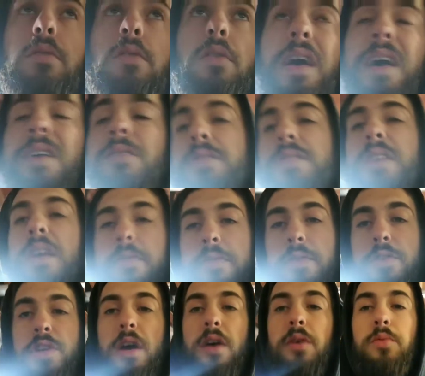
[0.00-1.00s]
how safe a
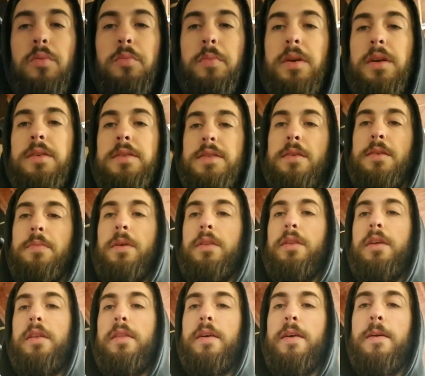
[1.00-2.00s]
child would be in something
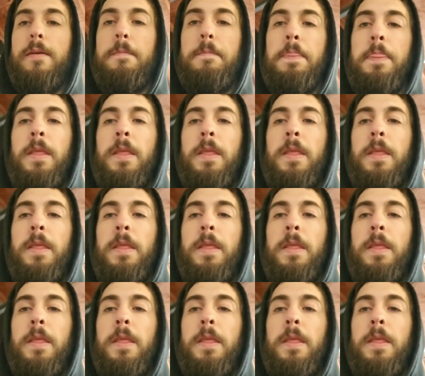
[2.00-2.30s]
like that.